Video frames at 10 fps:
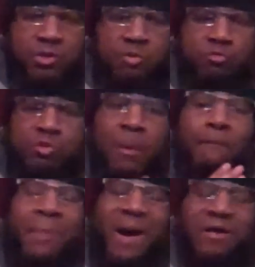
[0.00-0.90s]
to use
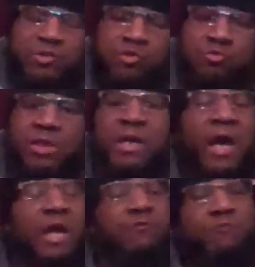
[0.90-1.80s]
boxers
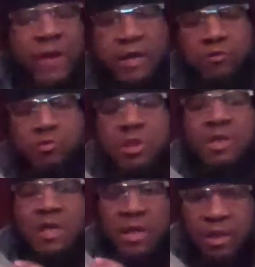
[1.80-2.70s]
and fighters
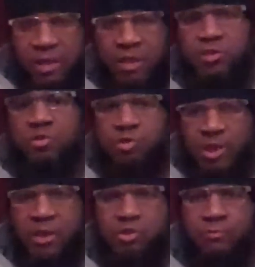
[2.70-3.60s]

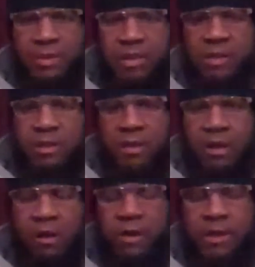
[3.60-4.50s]
interchangeably.
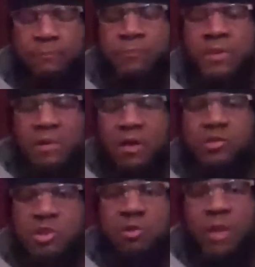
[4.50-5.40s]
All right,
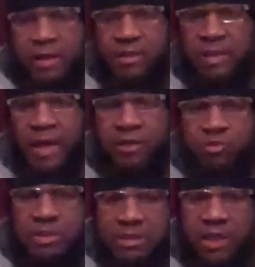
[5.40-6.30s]
until I can
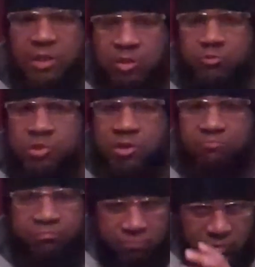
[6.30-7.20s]
actually get used
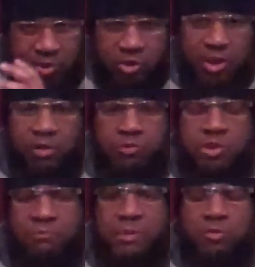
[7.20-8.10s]
to
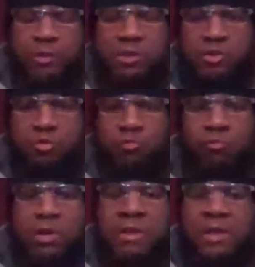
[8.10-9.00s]
distinguishing between the two.
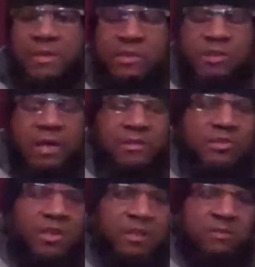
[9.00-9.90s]
That's not to
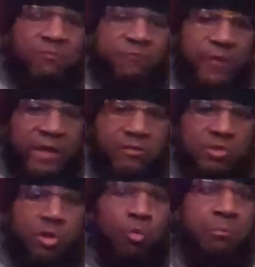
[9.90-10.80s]
say
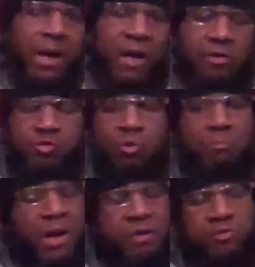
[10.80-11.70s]
fighters don't box or
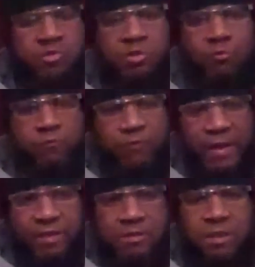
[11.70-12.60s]
boxers don't
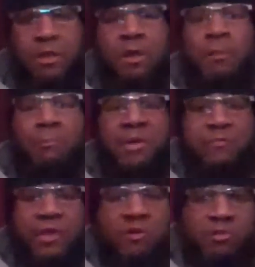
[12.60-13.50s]
fight,
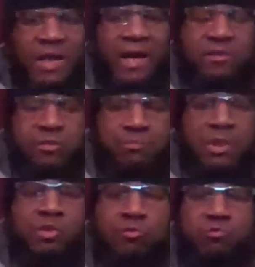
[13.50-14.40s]
but they are not to be
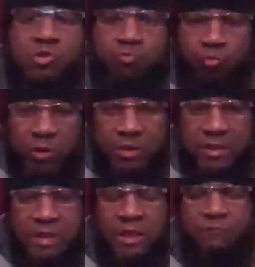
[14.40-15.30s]
used
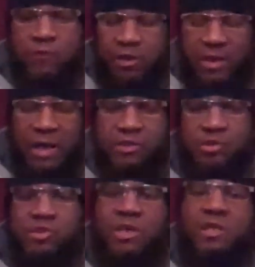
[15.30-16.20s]
really if you're
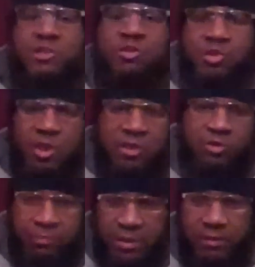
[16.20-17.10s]
conscious
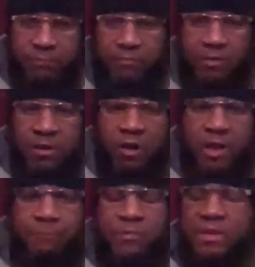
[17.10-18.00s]
interchangeably. All
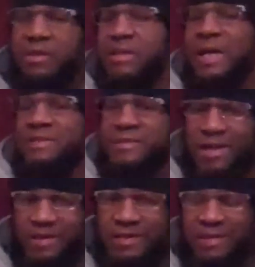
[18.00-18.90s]
right? Not
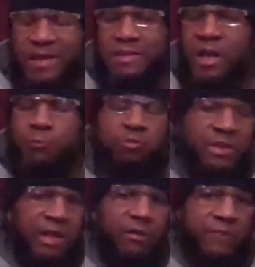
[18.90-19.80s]
saying again that I will
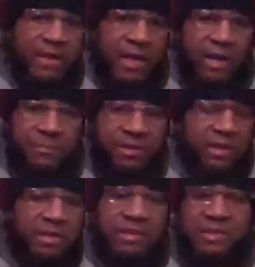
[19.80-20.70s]
get out of that habit
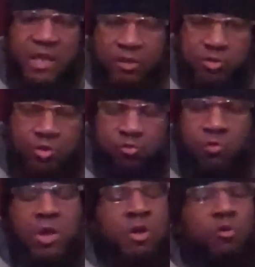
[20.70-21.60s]
in a day or
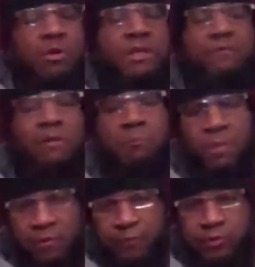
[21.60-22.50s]
two or even a
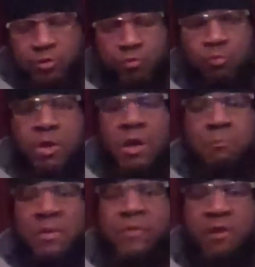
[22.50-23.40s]
month or two,
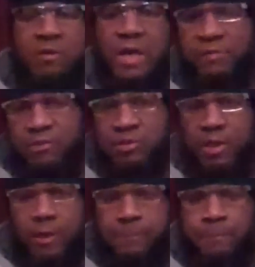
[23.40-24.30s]
but they are not the
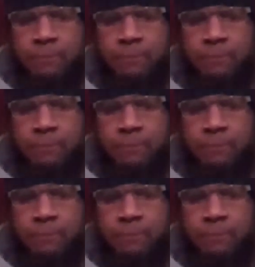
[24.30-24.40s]
same.